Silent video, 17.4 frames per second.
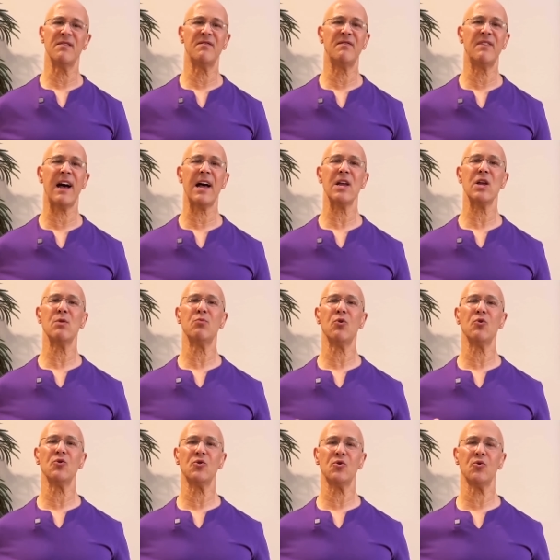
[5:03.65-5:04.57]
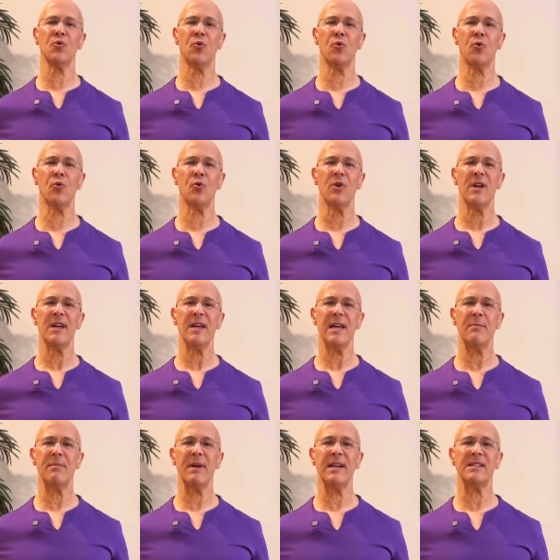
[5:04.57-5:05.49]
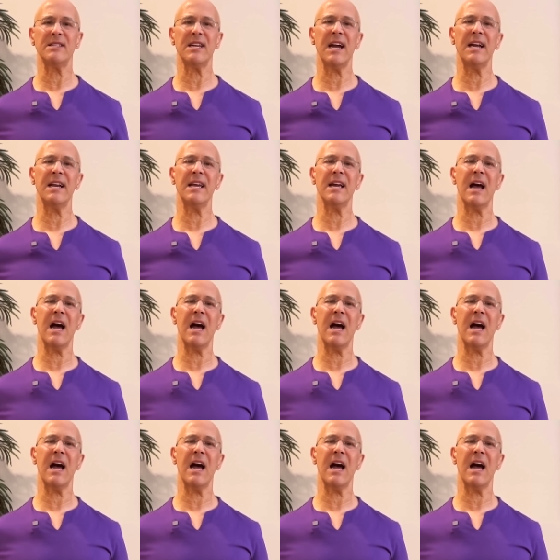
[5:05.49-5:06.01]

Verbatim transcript: valuable tool in maintaining